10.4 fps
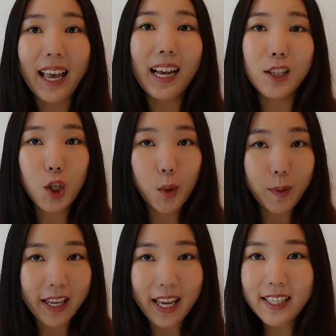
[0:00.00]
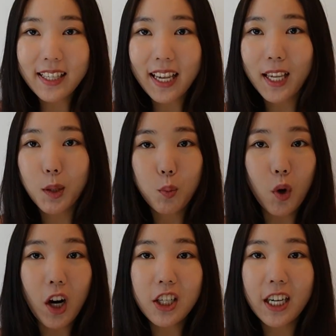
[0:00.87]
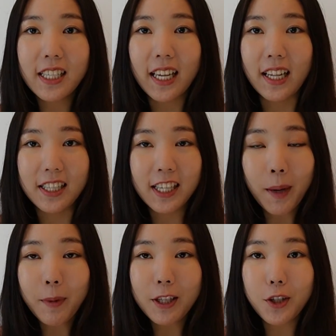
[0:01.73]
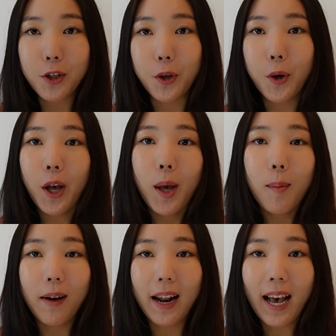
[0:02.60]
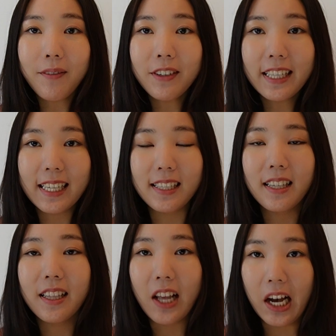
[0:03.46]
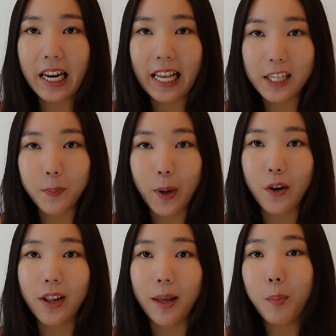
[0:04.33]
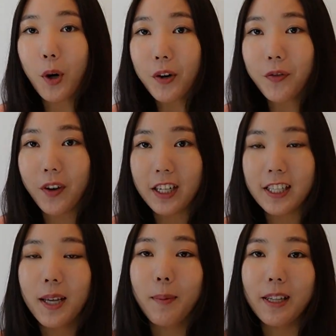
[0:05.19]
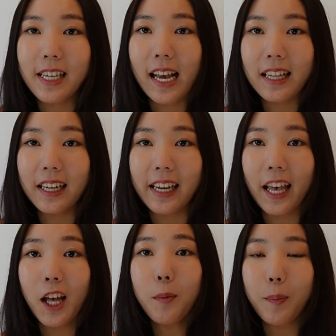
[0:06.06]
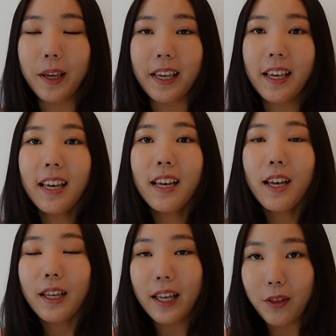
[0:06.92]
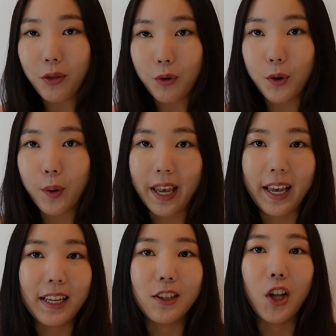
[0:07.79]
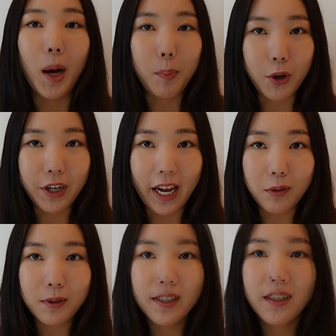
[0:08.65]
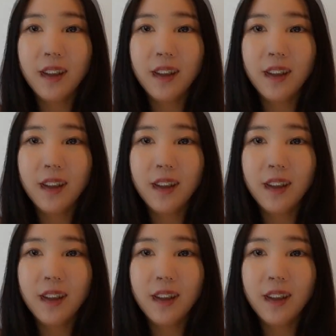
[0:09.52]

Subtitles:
had so many essays, projects, and assignments due, but having this done is better than perfect mentality helped me get through and not burn out.